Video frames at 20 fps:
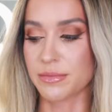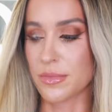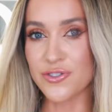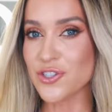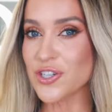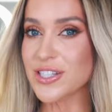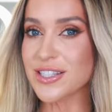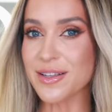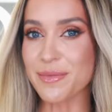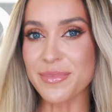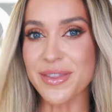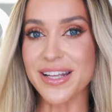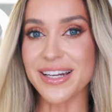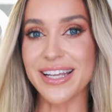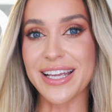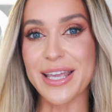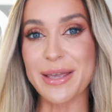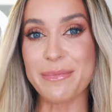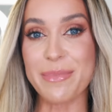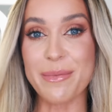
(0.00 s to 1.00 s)
Just something
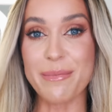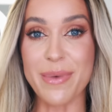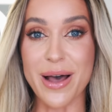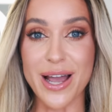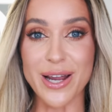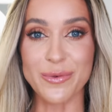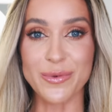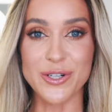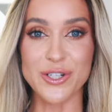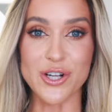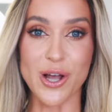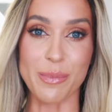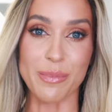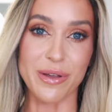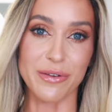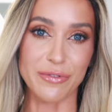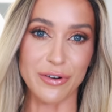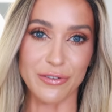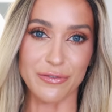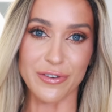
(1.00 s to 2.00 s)
to keep in mind when
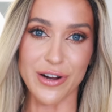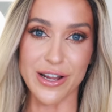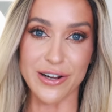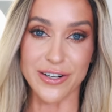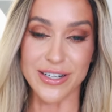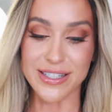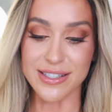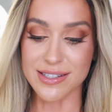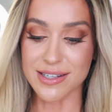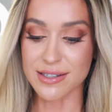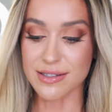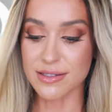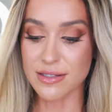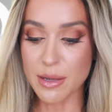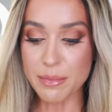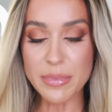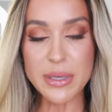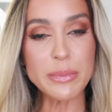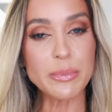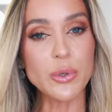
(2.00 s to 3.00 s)
shopping for fragrances.
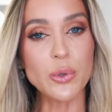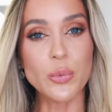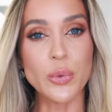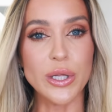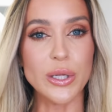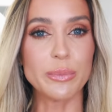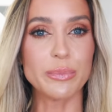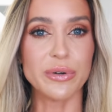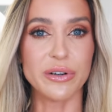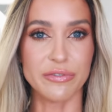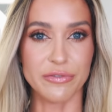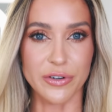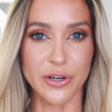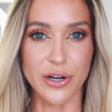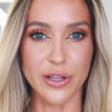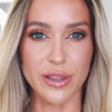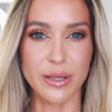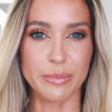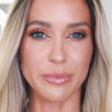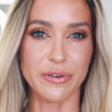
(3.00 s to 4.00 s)
Some people will
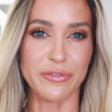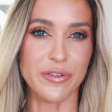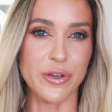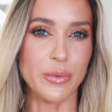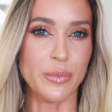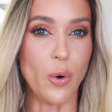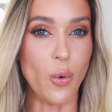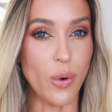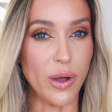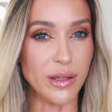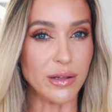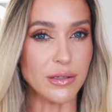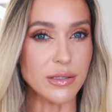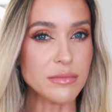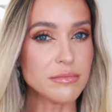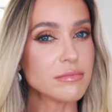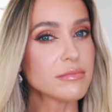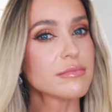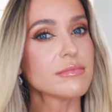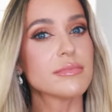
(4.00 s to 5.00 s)
prefer the perfume
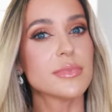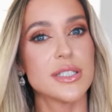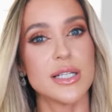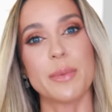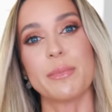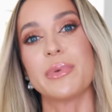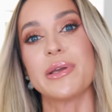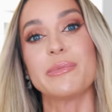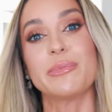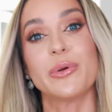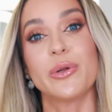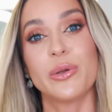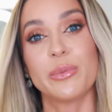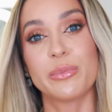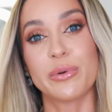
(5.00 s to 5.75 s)
oil, some people